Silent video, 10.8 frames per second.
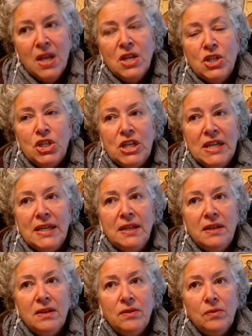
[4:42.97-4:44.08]

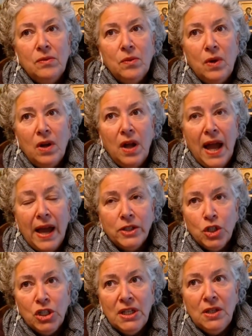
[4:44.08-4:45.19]
She
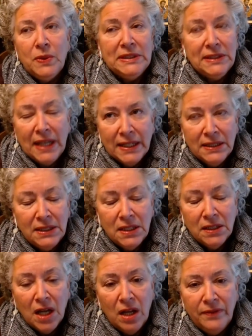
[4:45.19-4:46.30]
actually was taken to the
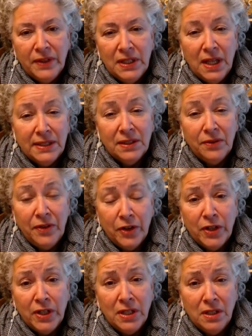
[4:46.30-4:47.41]
convent as a very